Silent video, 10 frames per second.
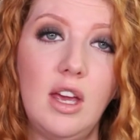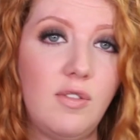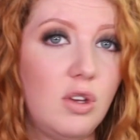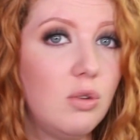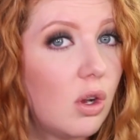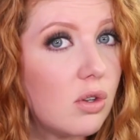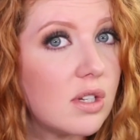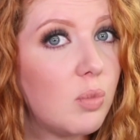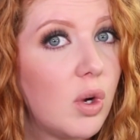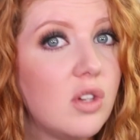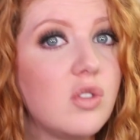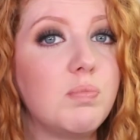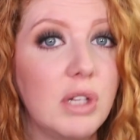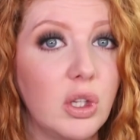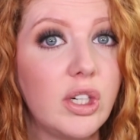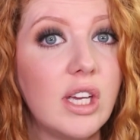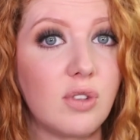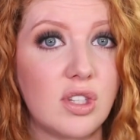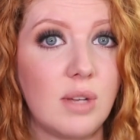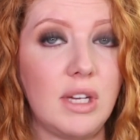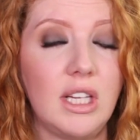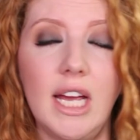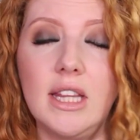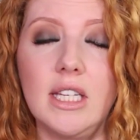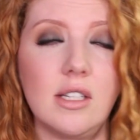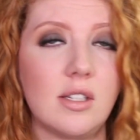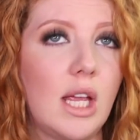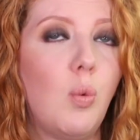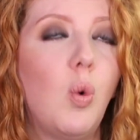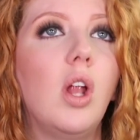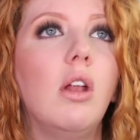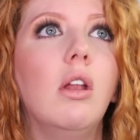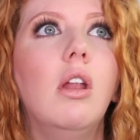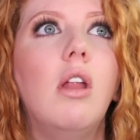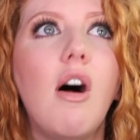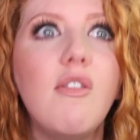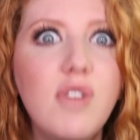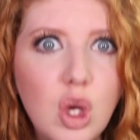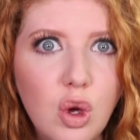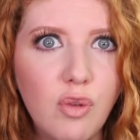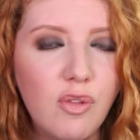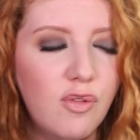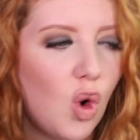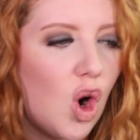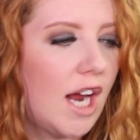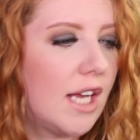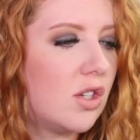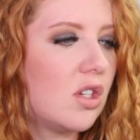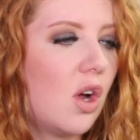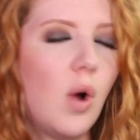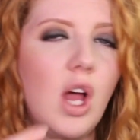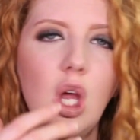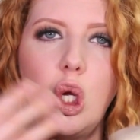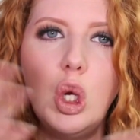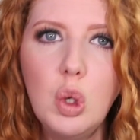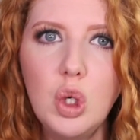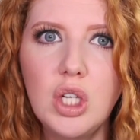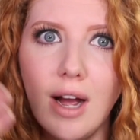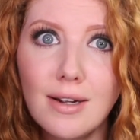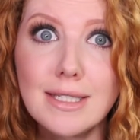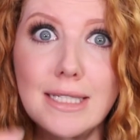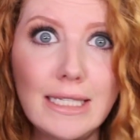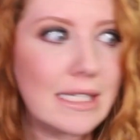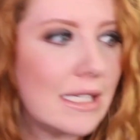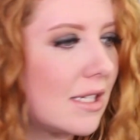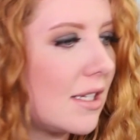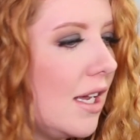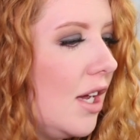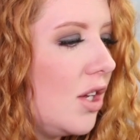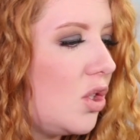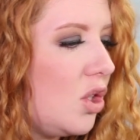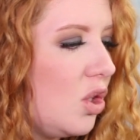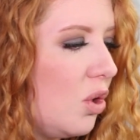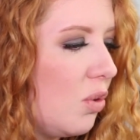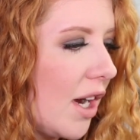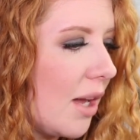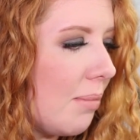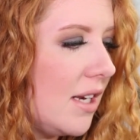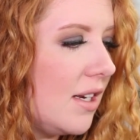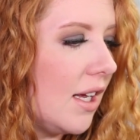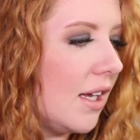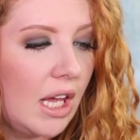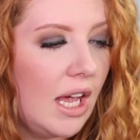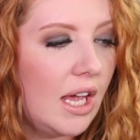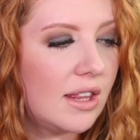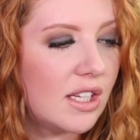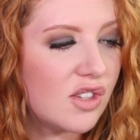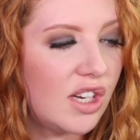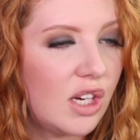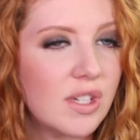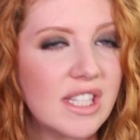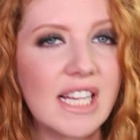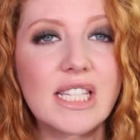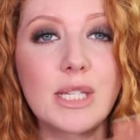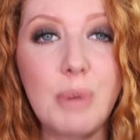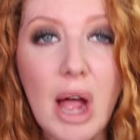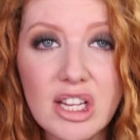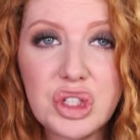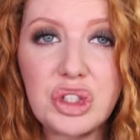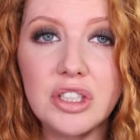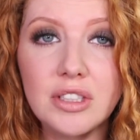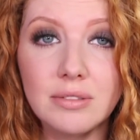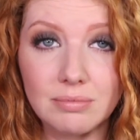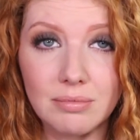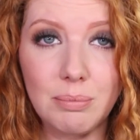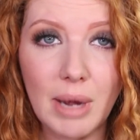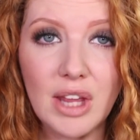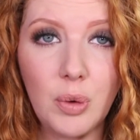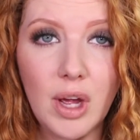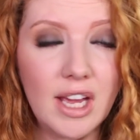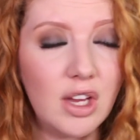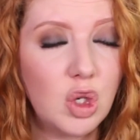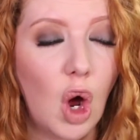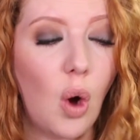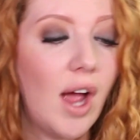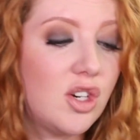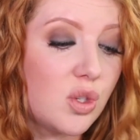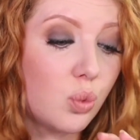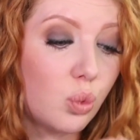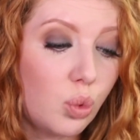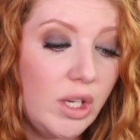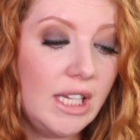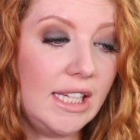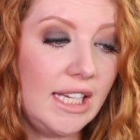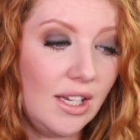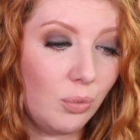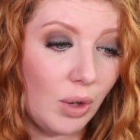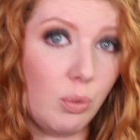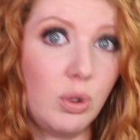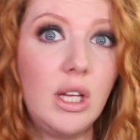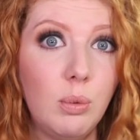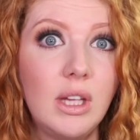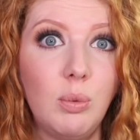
if you know someone who's been looking for something like this, they will love you for it. So huge hugs and kisses to you who recommended it. This video is not sponsored. By the way, no, I just really, when I really